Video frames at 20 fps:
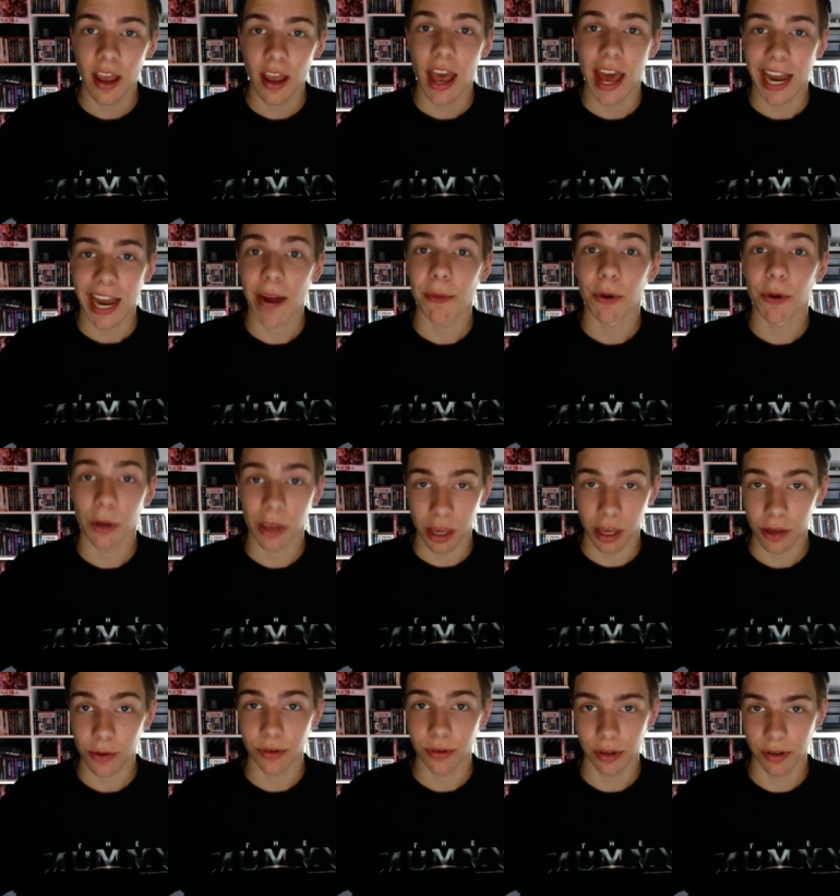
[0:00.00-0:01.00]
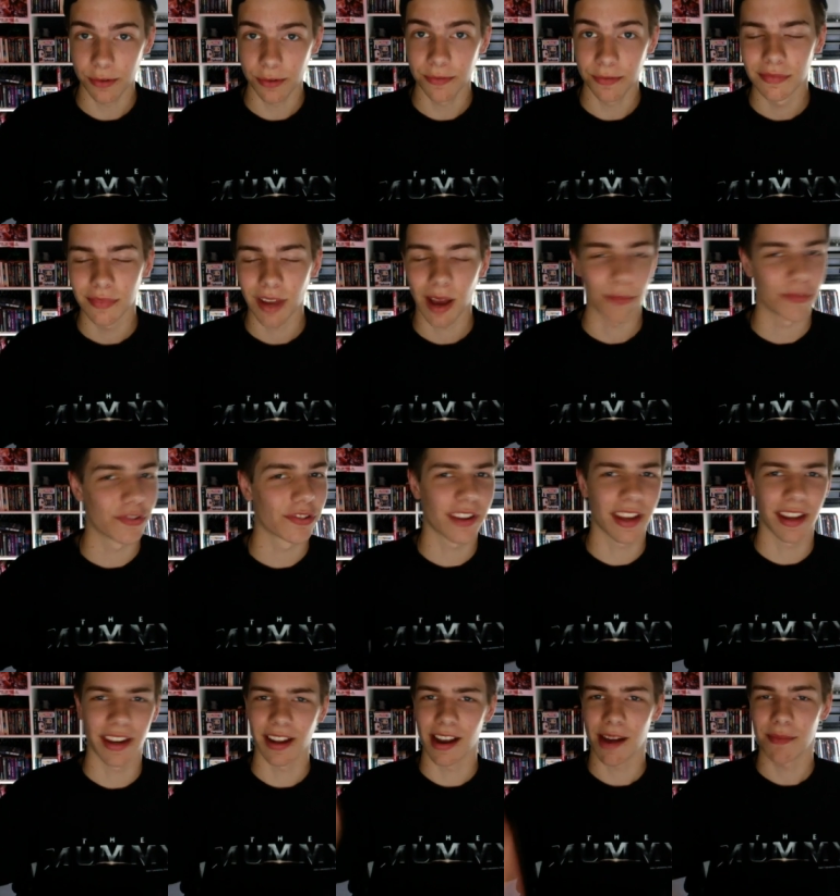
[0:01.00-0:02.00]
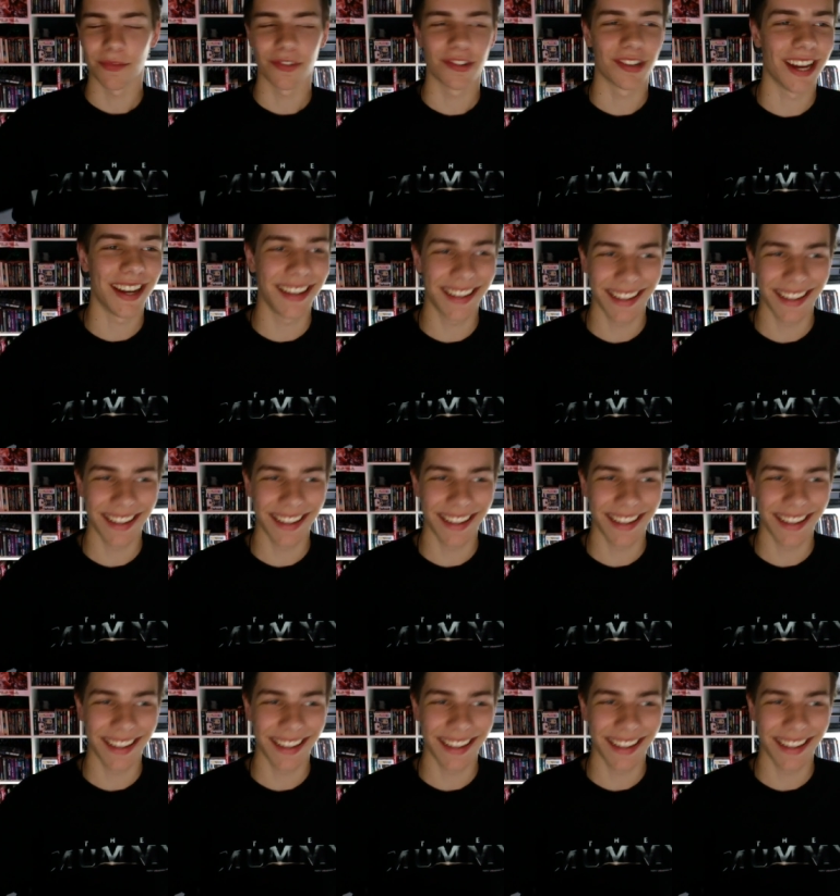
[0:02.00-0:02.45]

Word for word: and I will kill you. I'm just kidding. I'm just